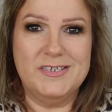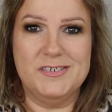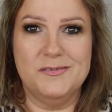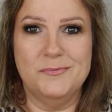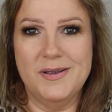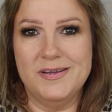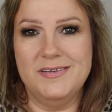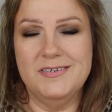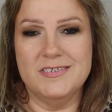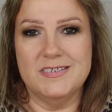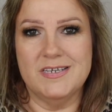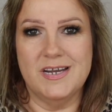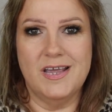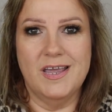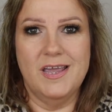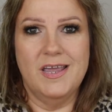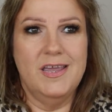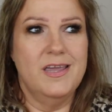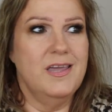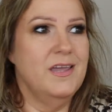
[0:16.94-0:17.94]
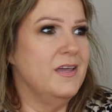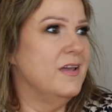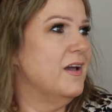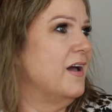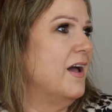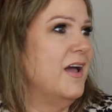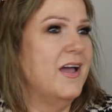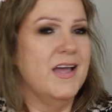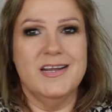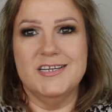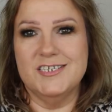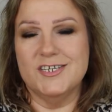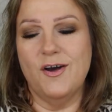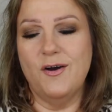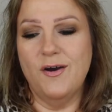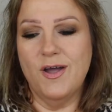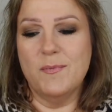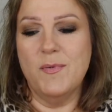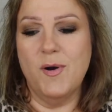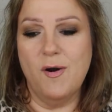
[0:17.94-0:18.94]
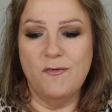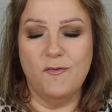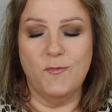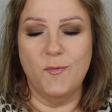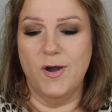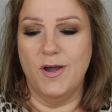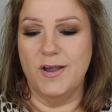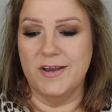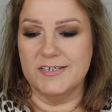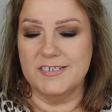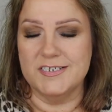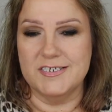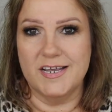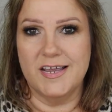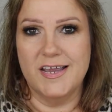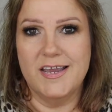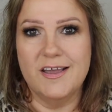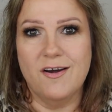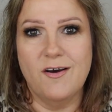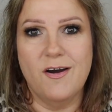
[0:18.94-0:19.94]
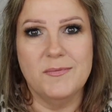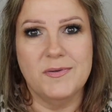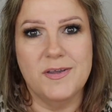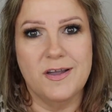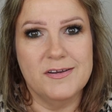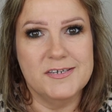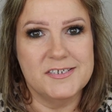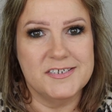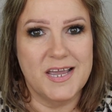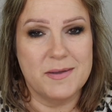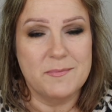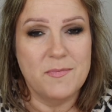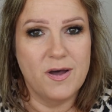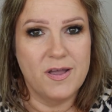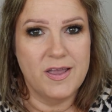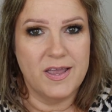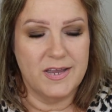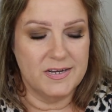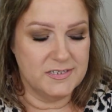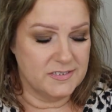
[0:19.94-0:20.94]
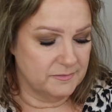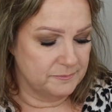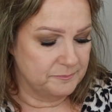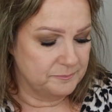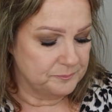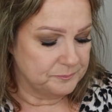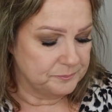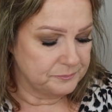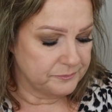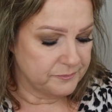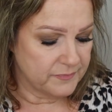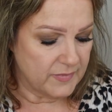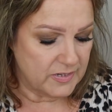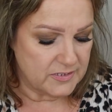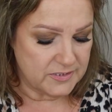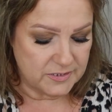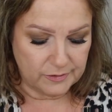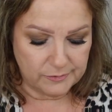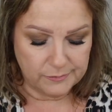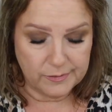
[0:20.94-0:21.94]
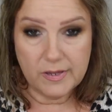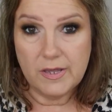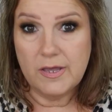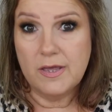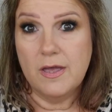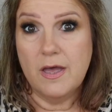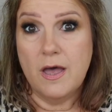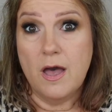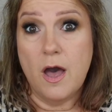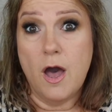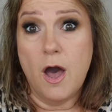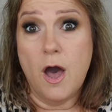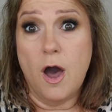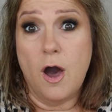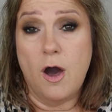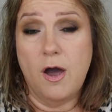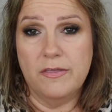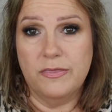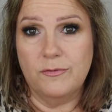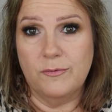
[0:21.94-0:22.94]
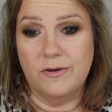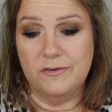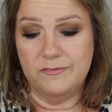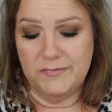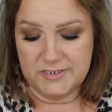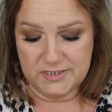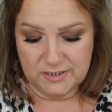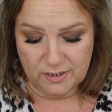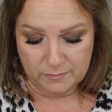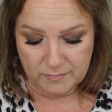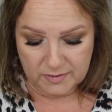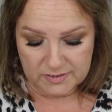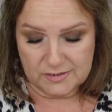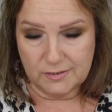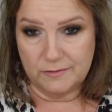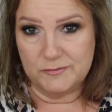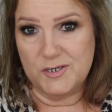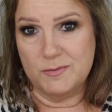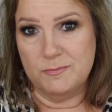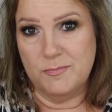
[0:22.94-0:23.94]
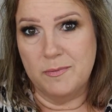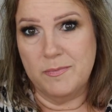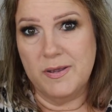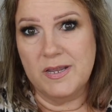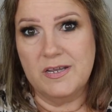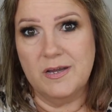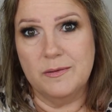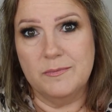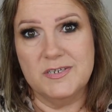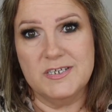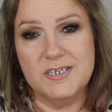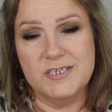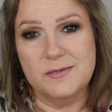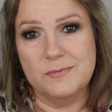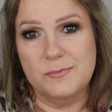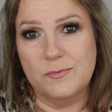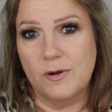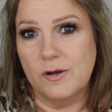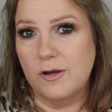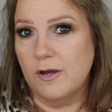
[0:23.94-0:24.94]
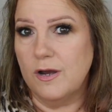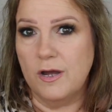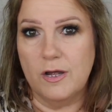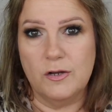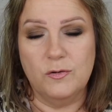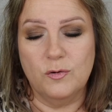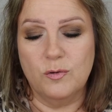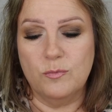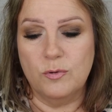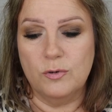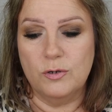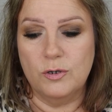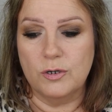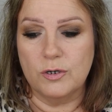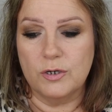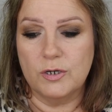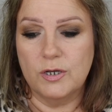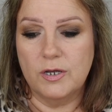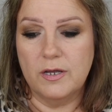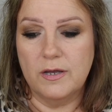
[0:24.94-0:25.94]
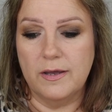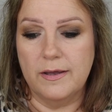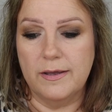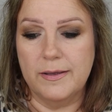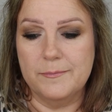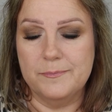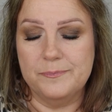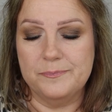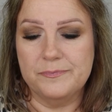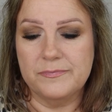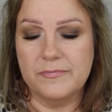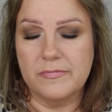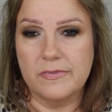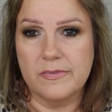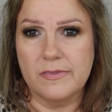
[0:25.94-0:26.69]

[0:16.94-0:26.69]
it's Wednesday and I'm off work today. I'm going to get my hair done. So I thought I'd video myself doing my makeup. This is a normal look. Um,